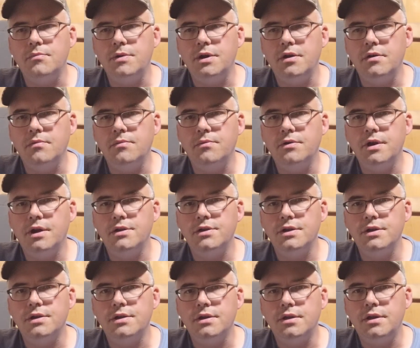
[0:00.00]
about
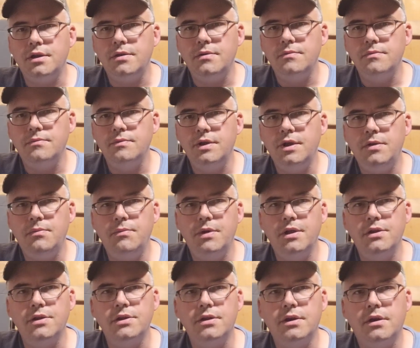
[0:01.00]
projects that he'd
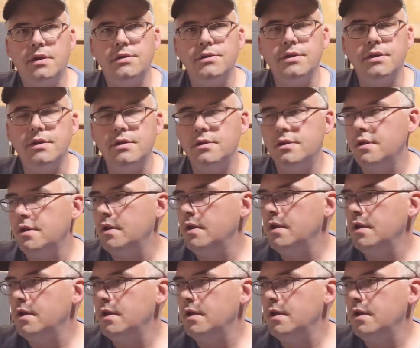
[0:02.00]
been stalled in,